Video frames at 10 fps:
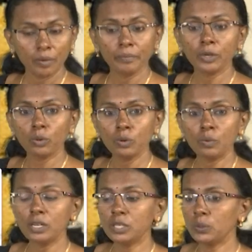We do not
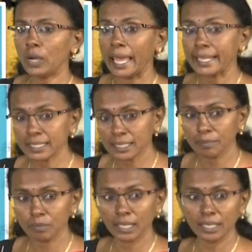want to
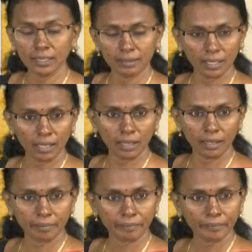accept anything.